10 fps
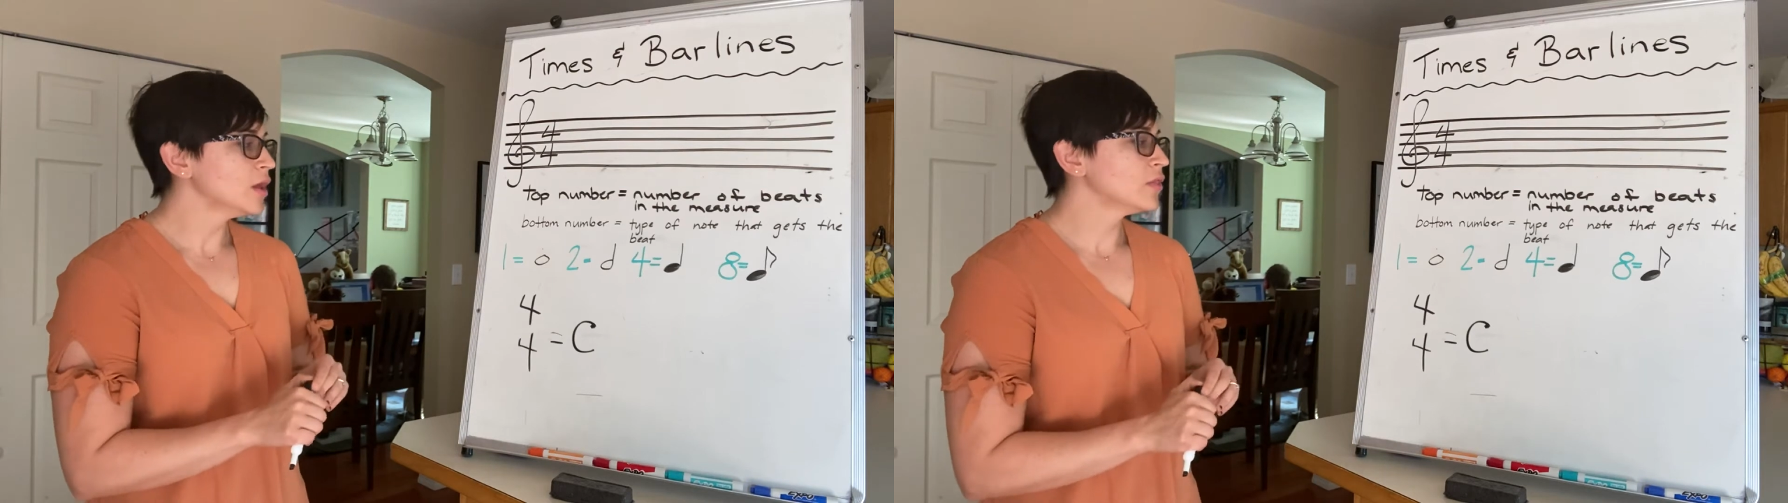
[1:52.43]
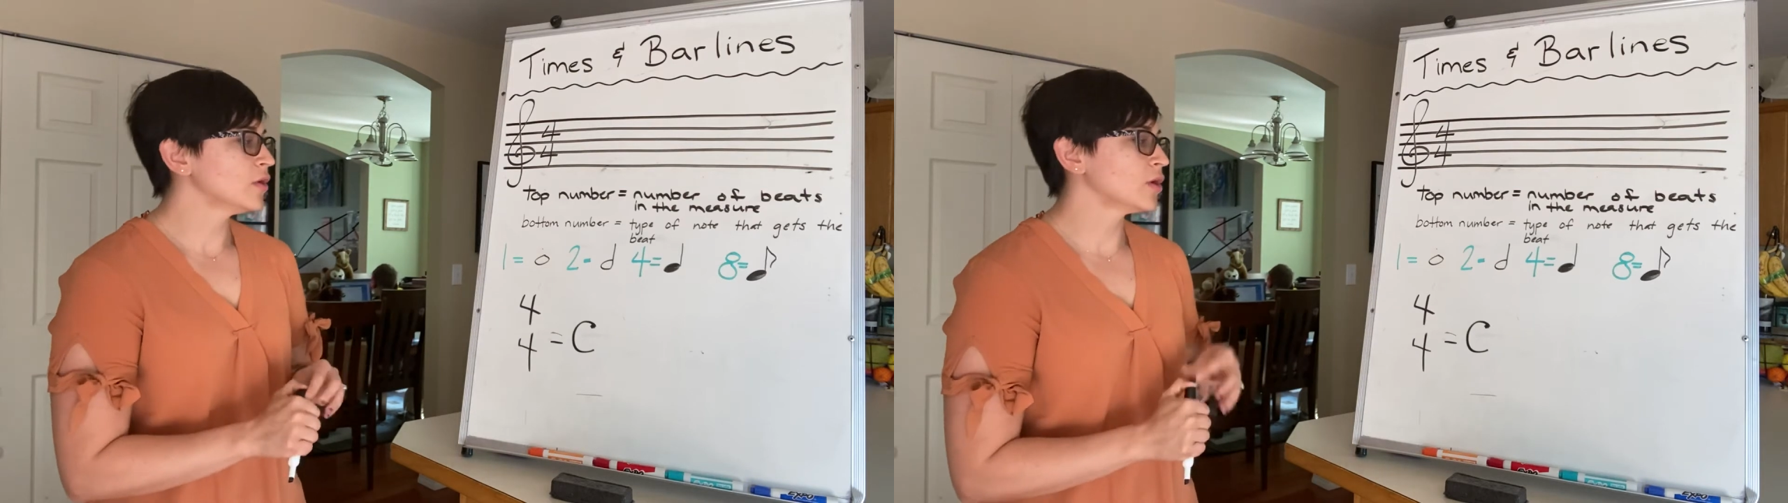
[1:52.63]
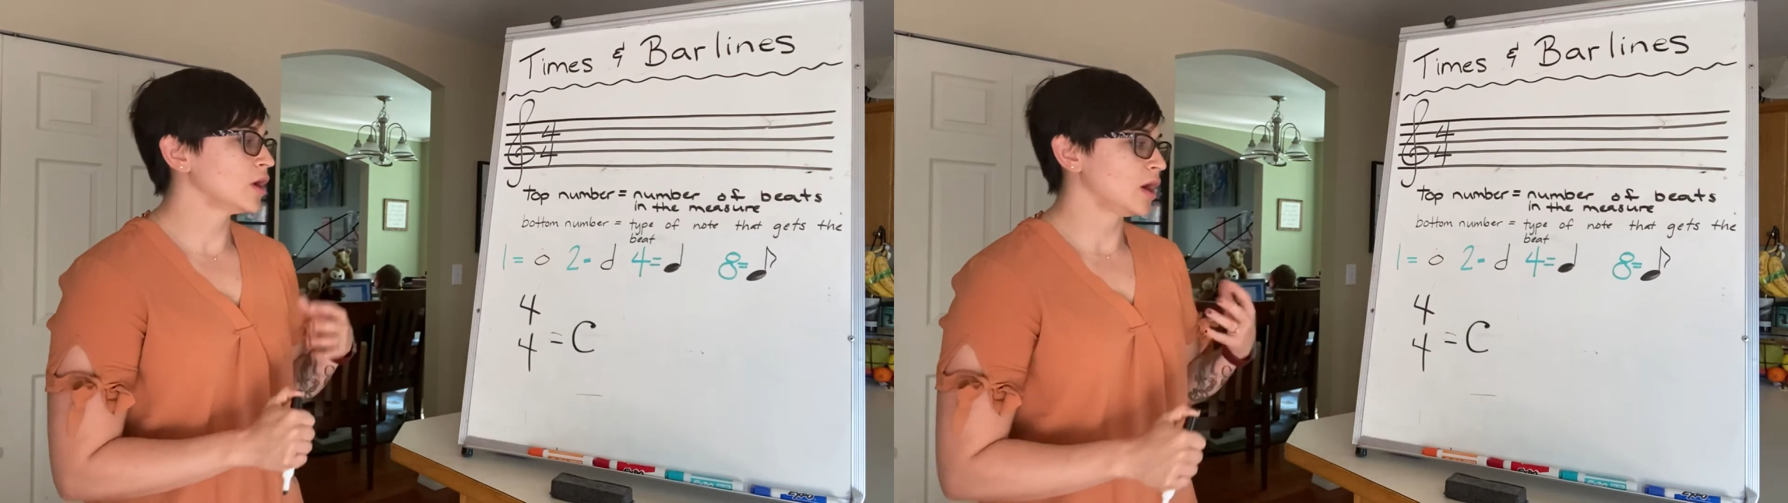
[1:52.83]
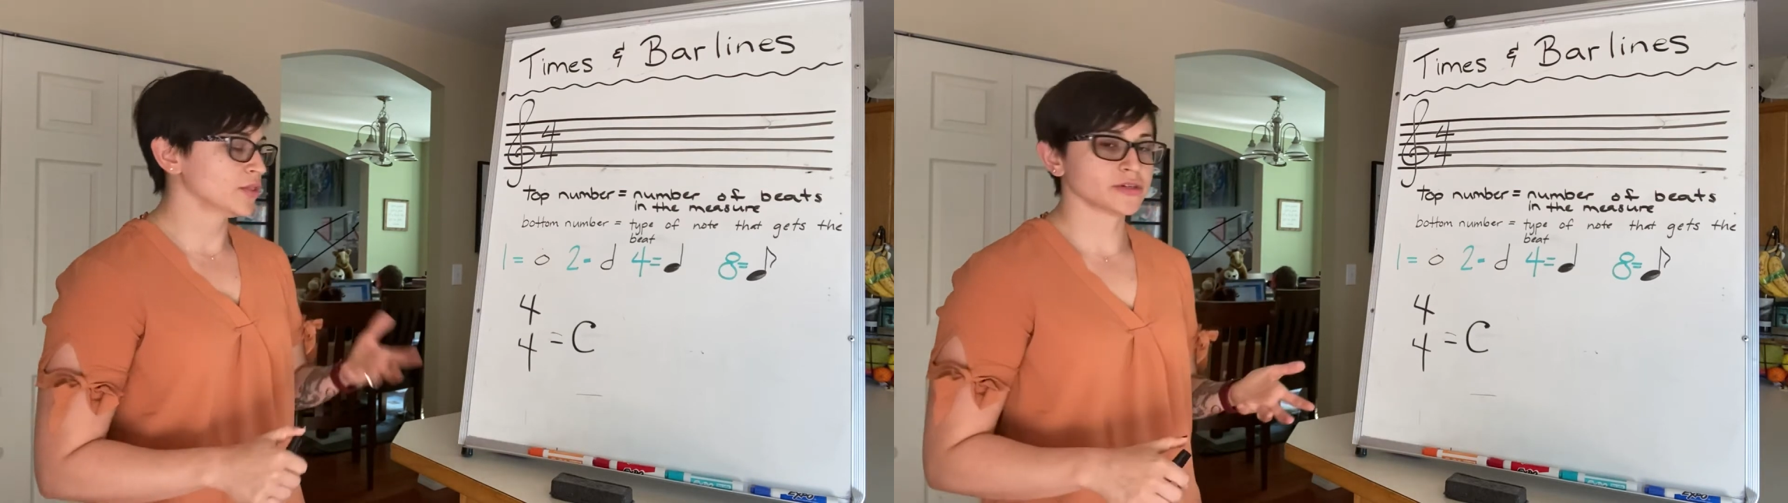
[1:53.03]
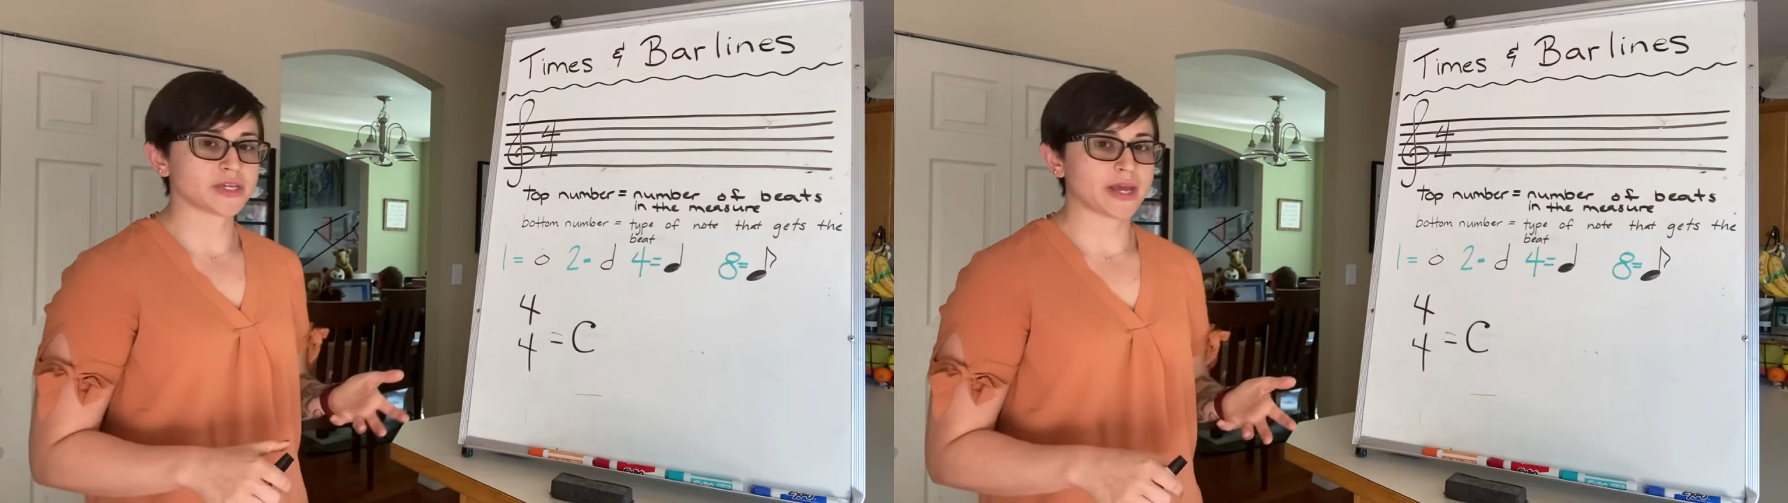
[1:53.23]
There are
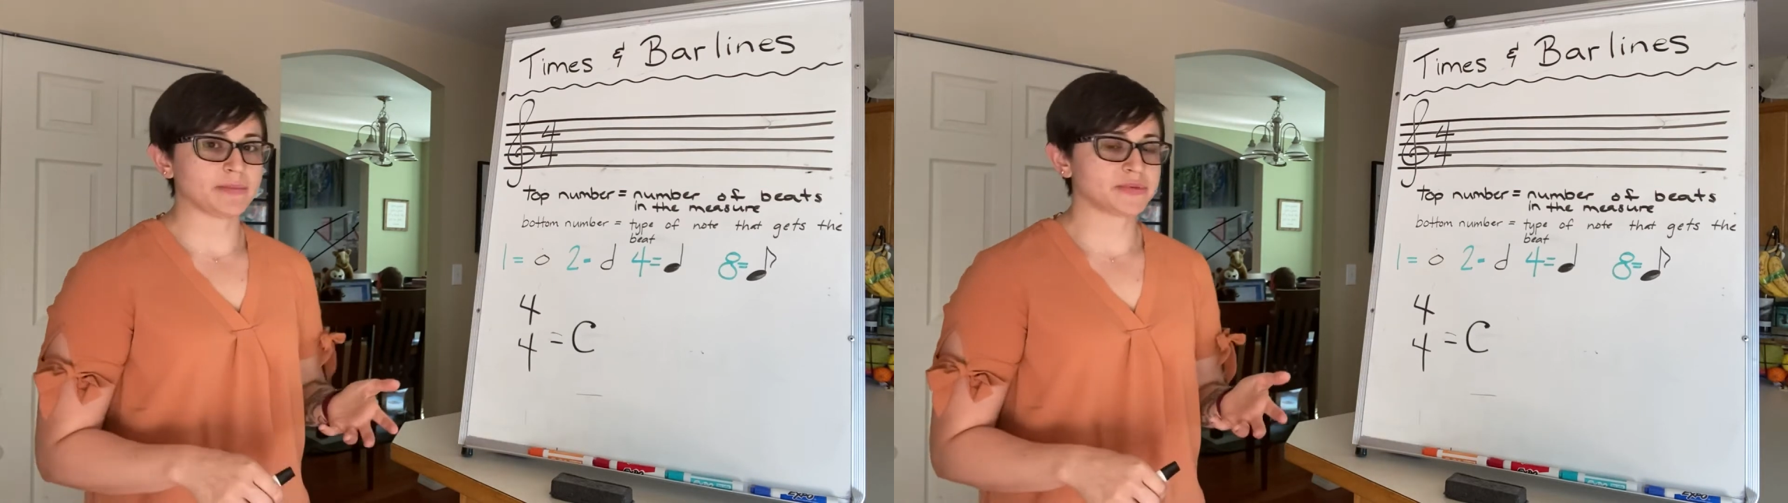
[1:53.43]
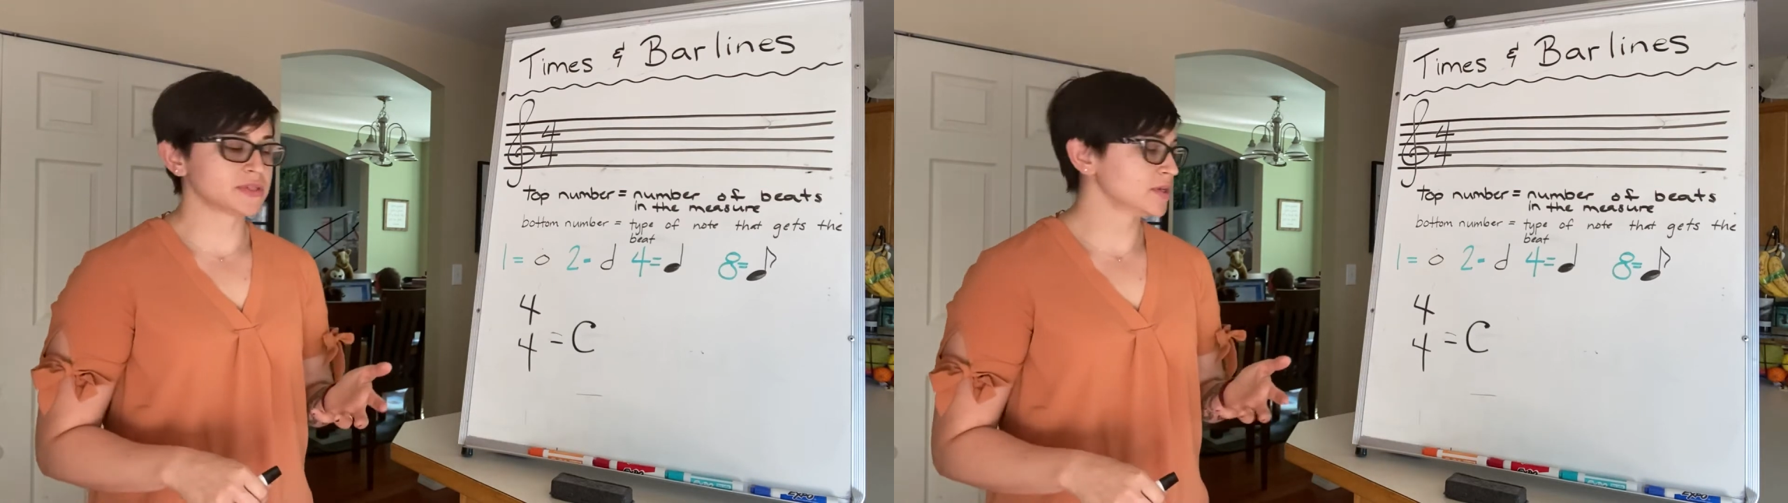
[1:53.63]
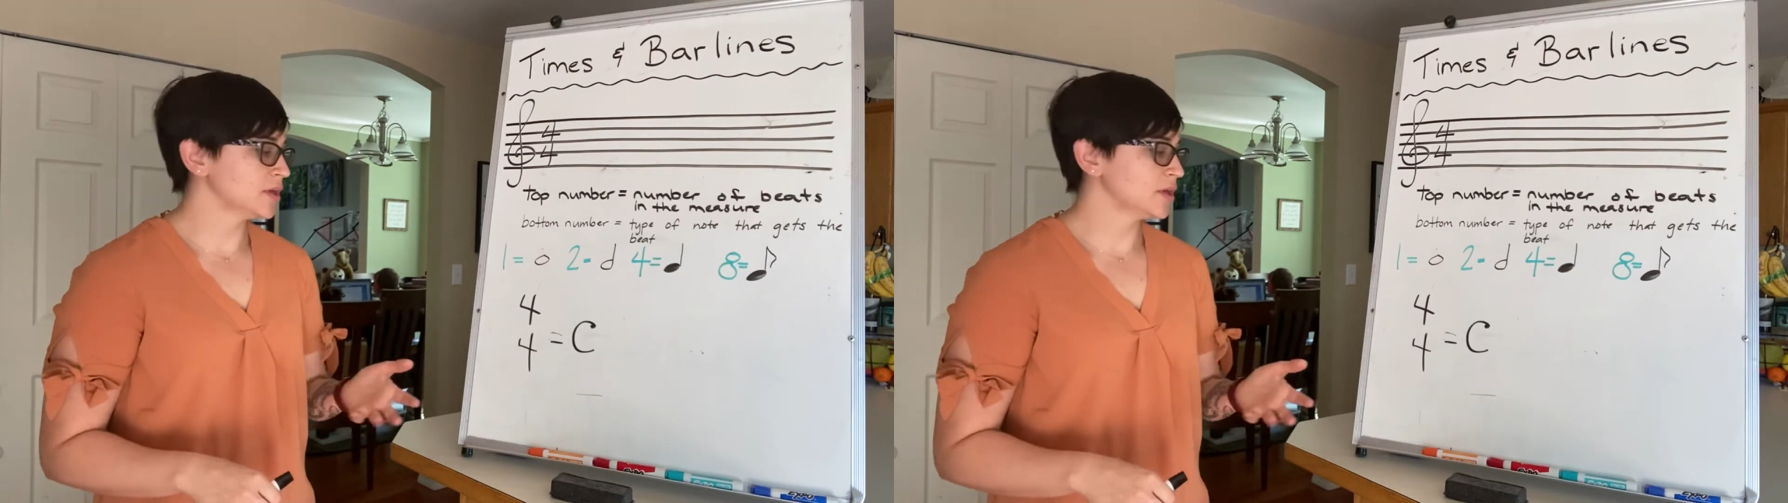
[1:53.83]
other types